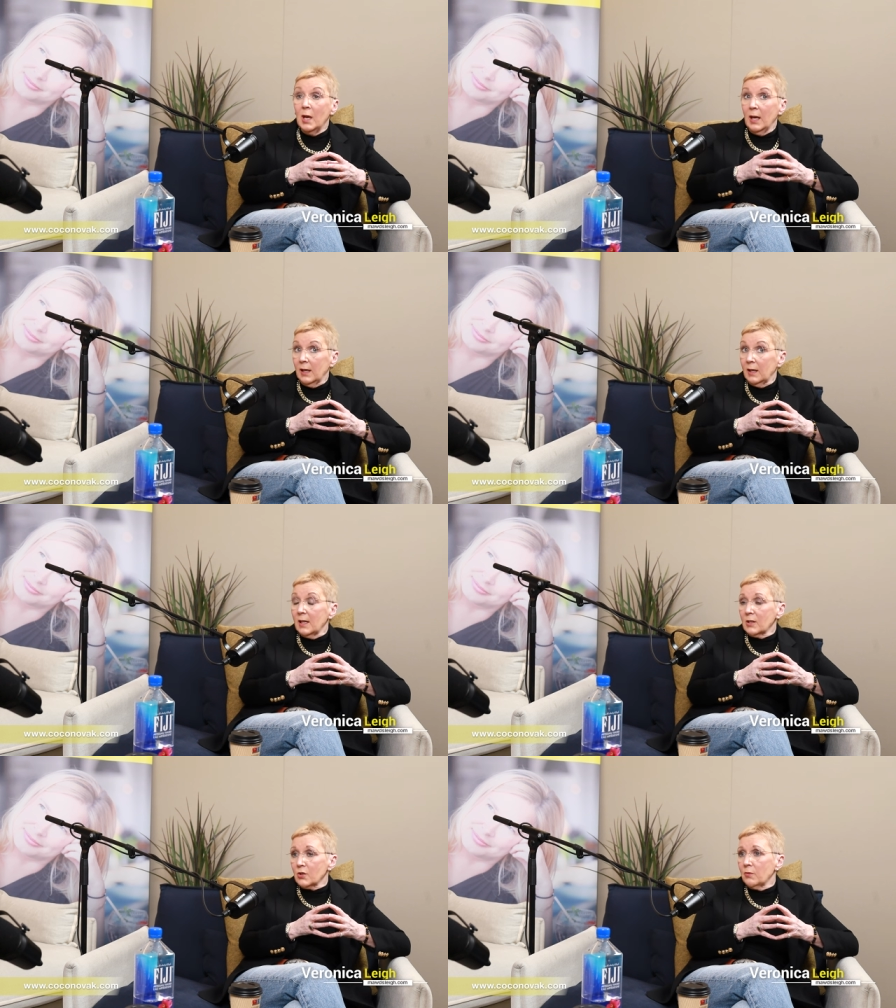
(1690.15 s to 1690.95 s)
And in
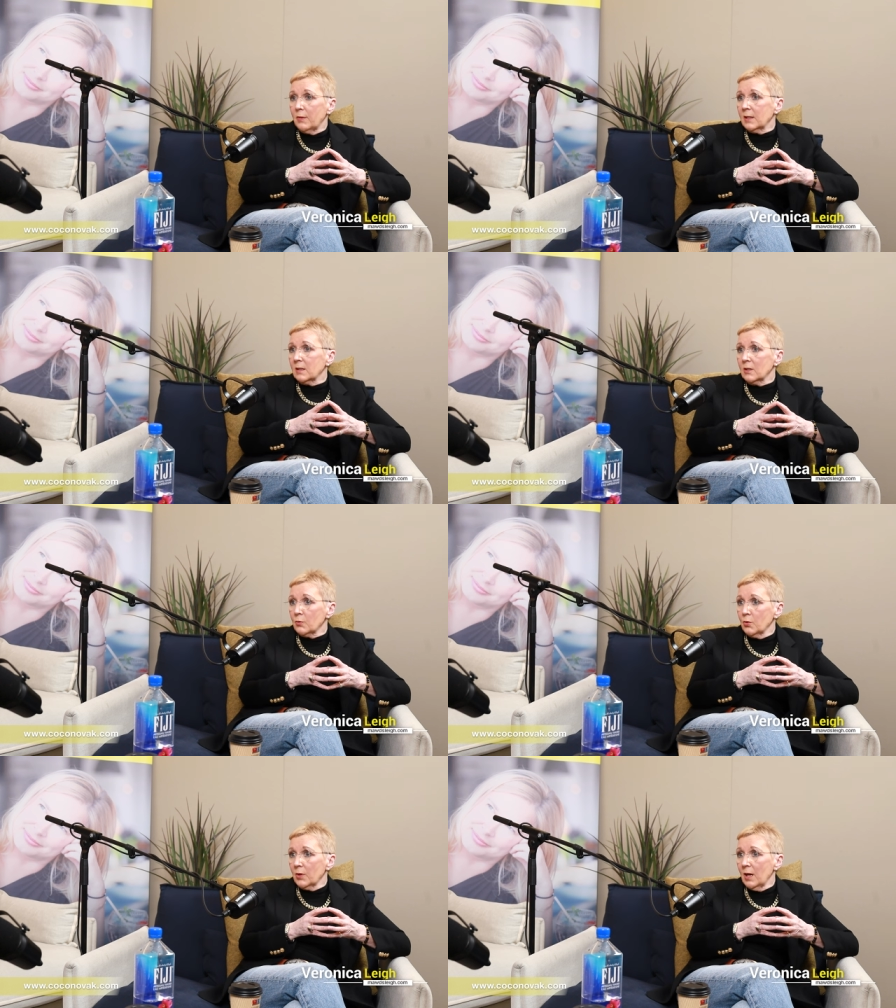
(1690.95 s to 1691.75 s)
actual fact, I
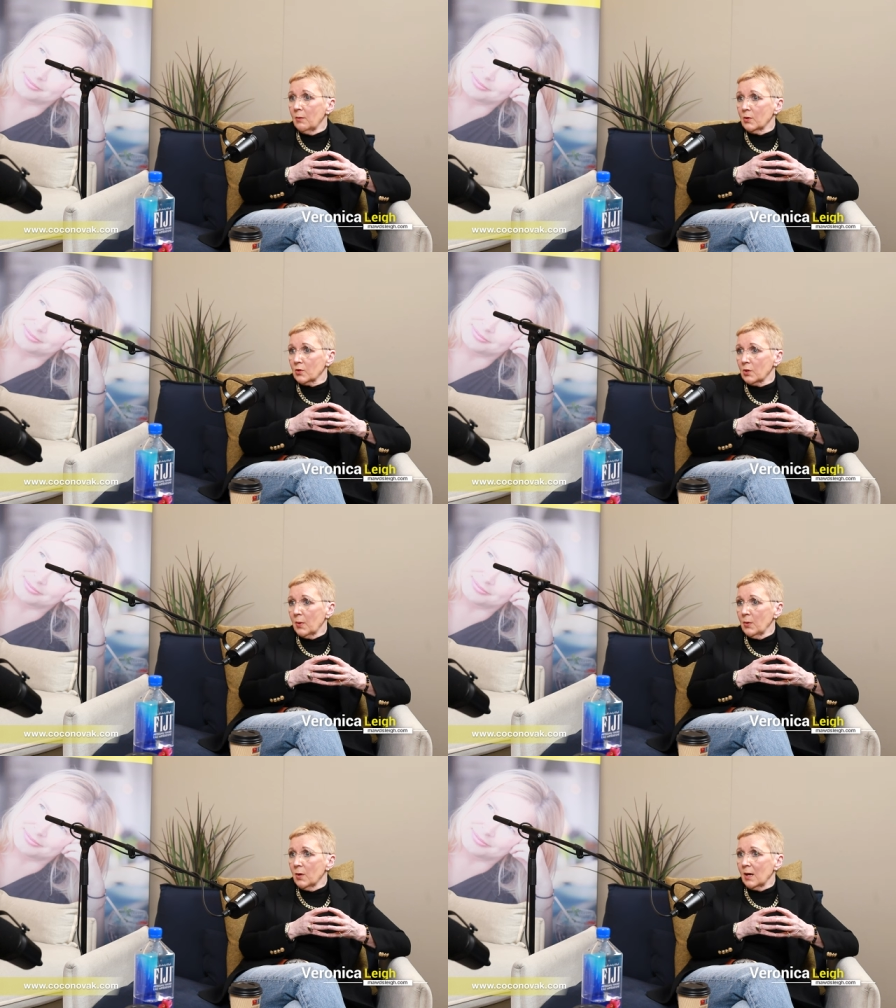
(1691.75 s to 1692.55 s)
spoke that much about
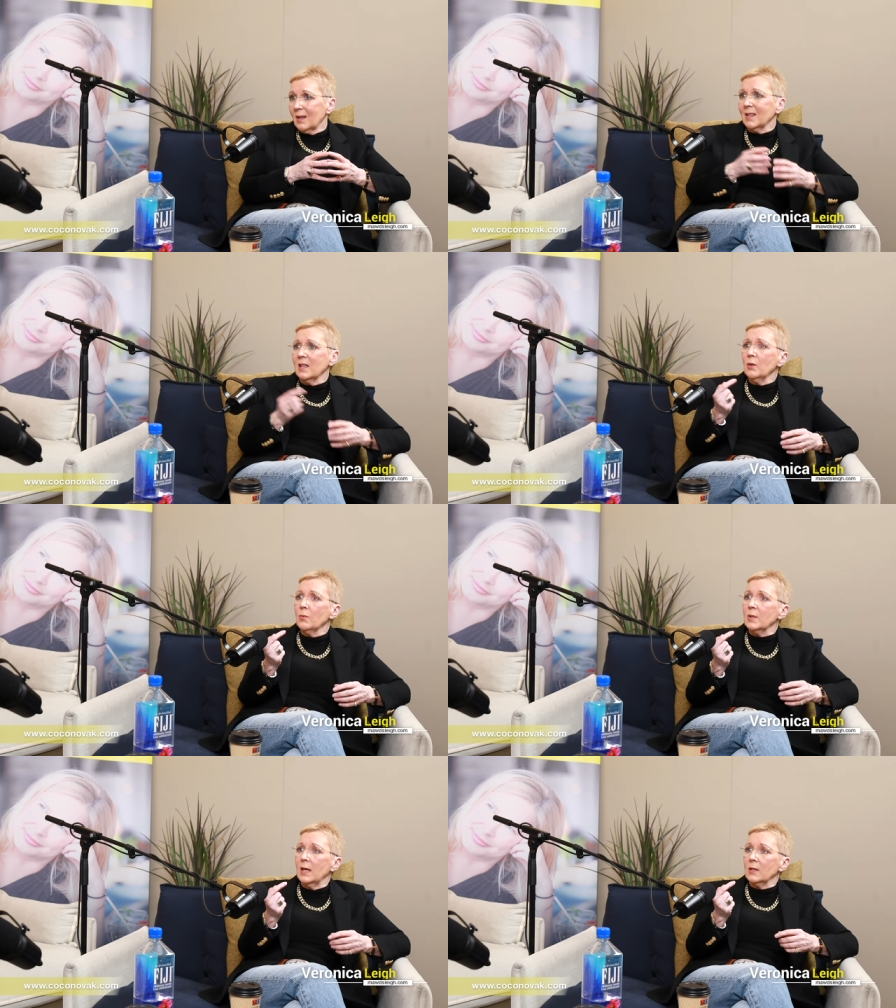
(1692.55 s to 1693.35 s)
it. I think it
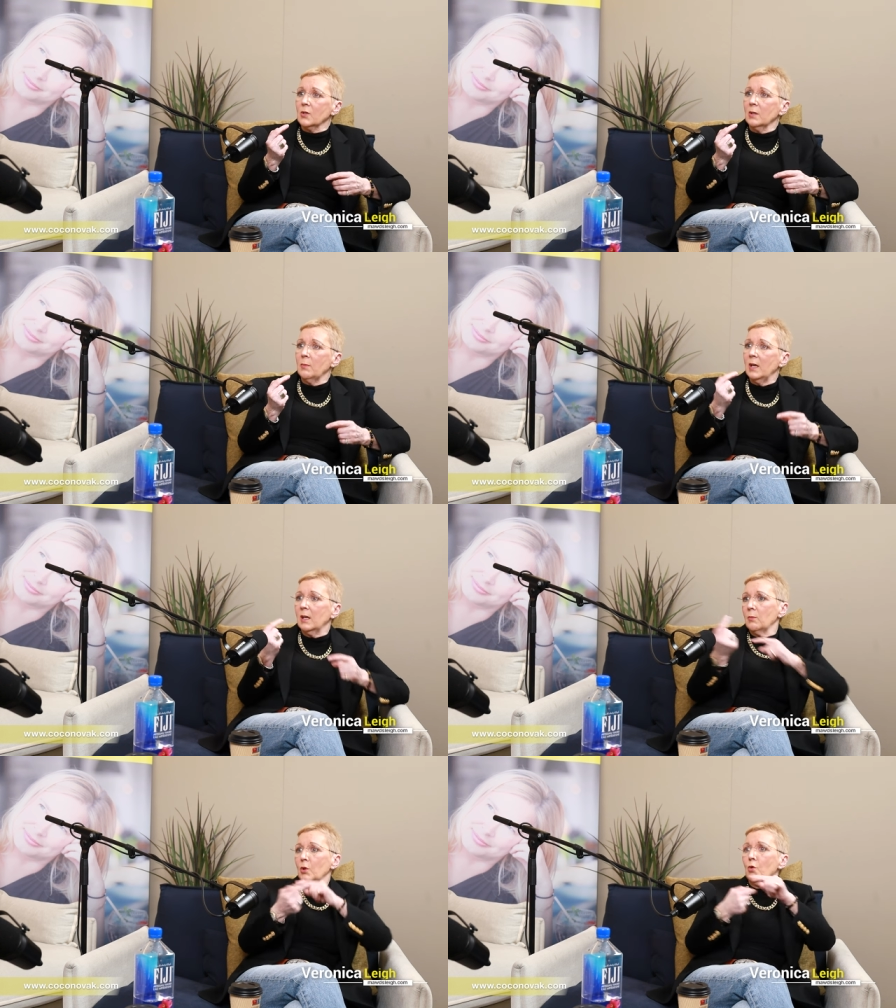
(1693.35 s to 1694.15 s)
was actually
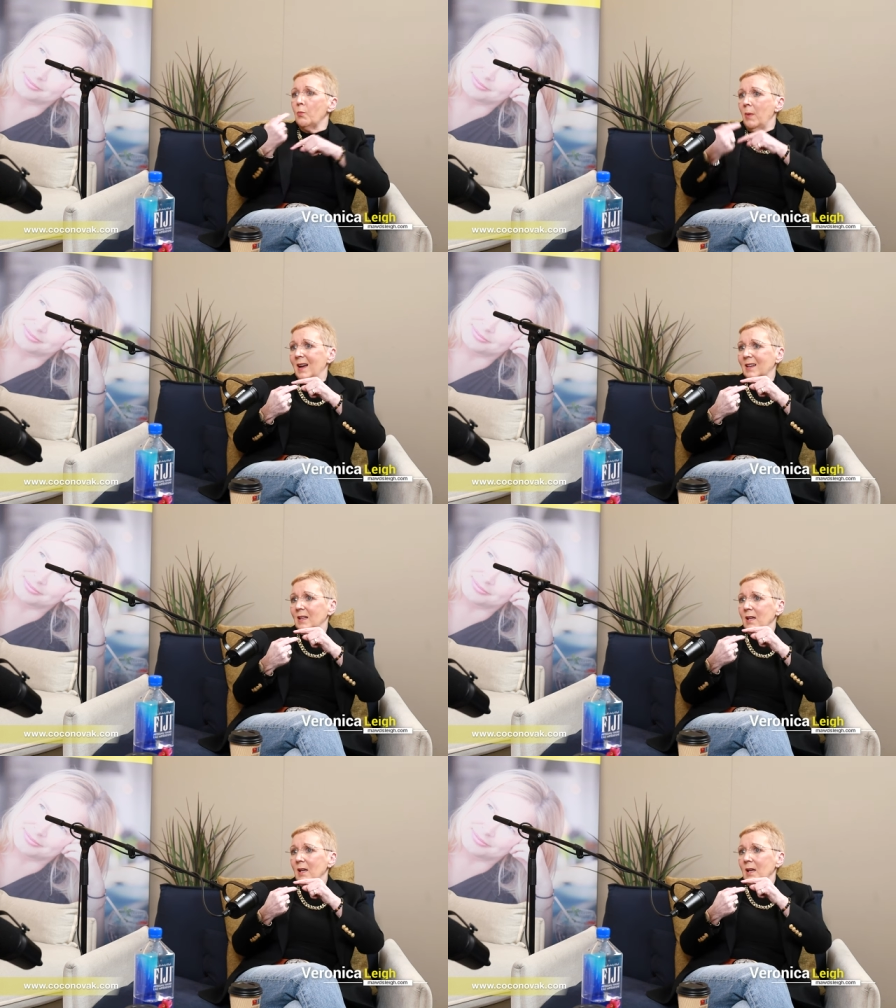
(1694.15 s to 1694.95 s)
making me go
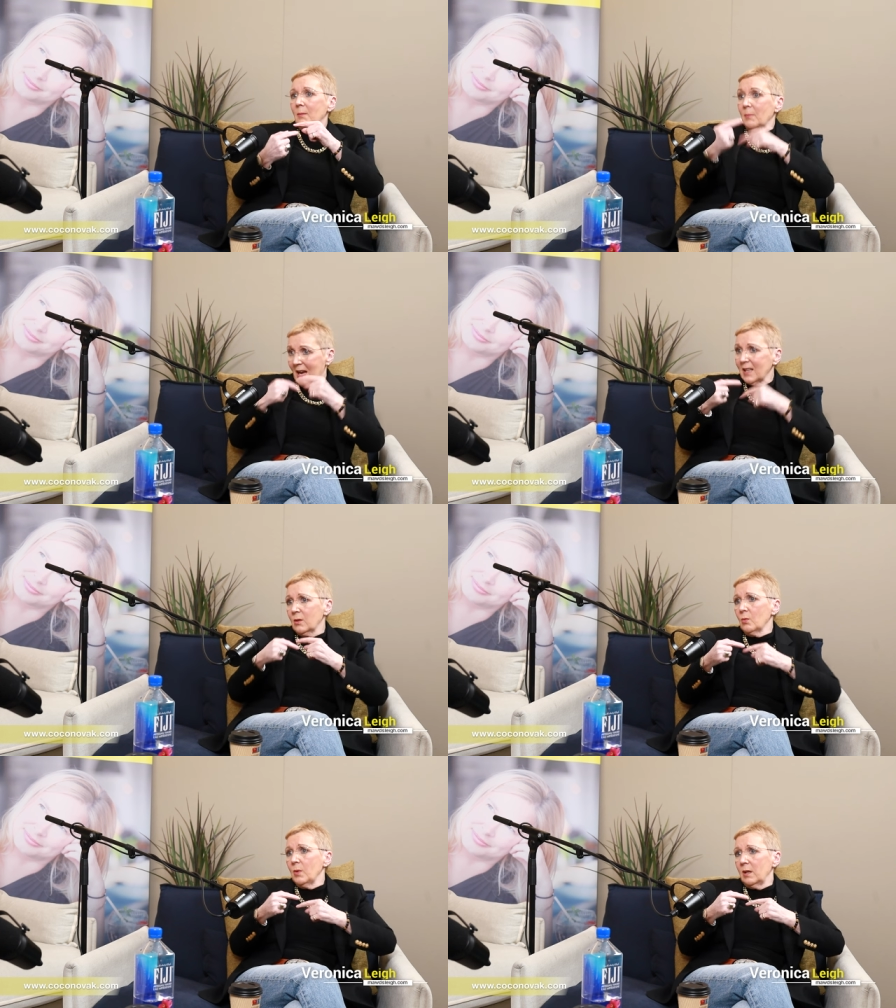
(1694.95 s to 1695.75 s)
back
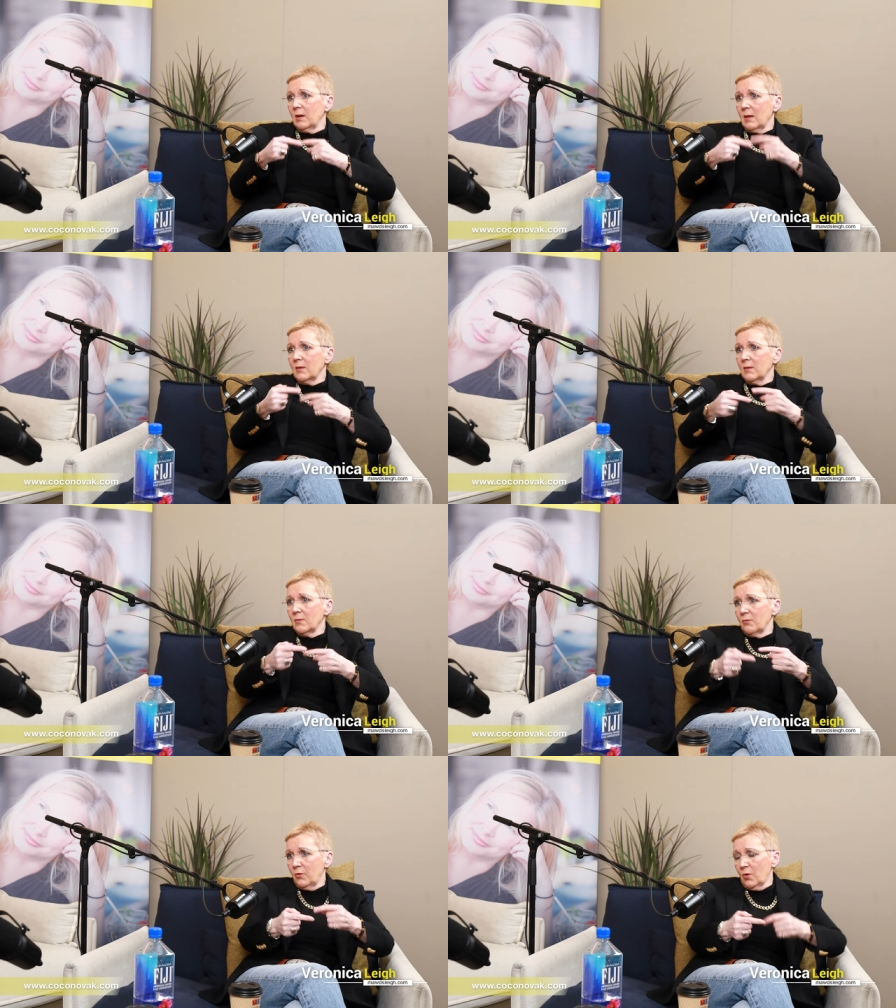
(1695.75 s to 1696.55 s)
the way rather than
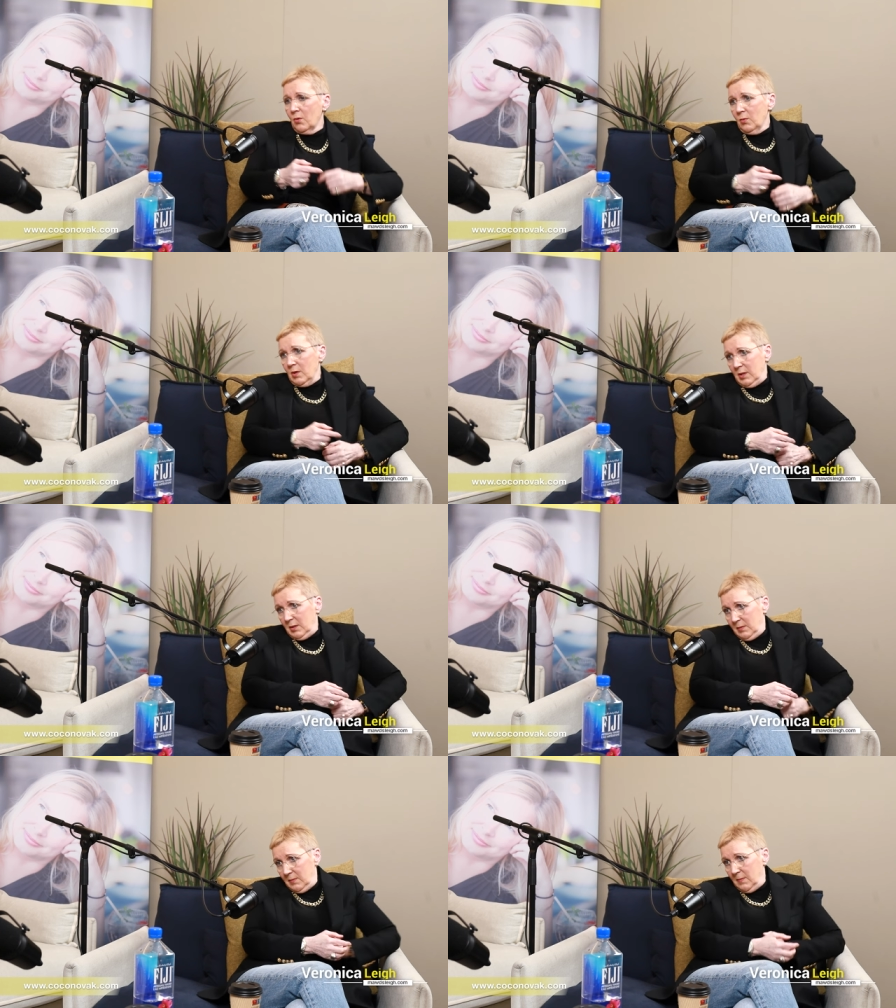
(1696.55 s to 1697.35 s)
forward.
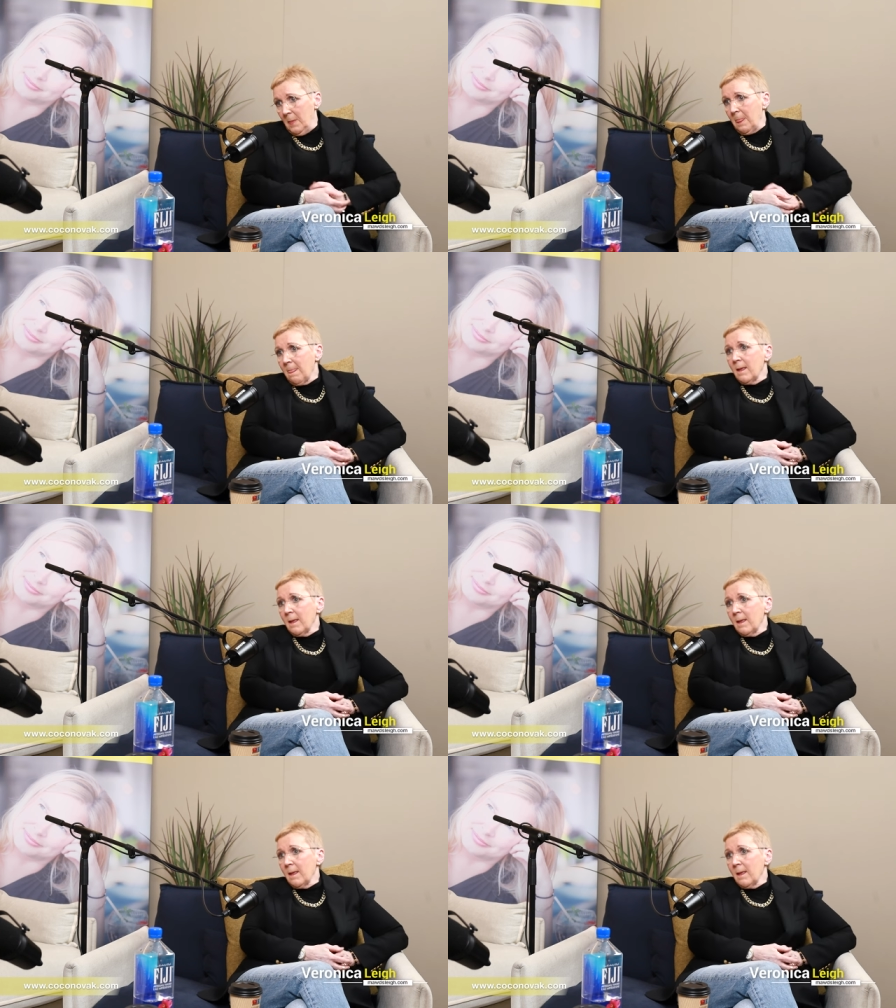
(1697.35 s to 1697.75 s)
Right, okay.